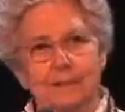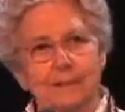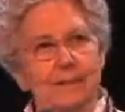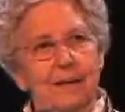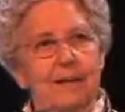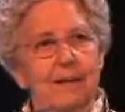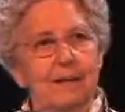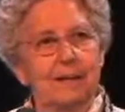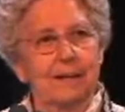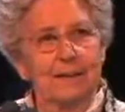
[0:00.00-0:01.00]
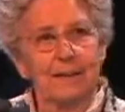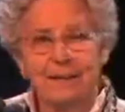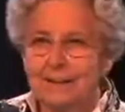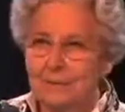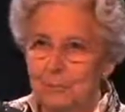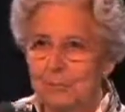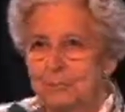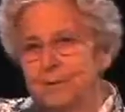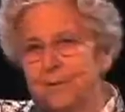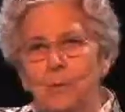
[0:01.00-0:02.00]
Um, I'm sorry I
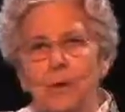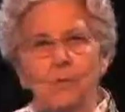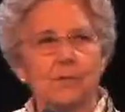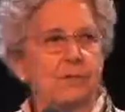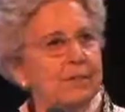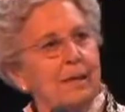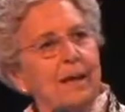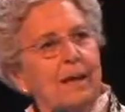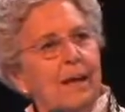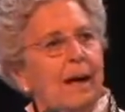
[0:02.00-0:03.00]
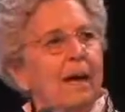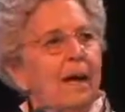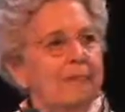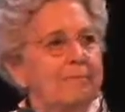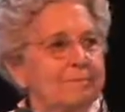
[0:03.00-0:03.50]
won't be in The Hague during this time.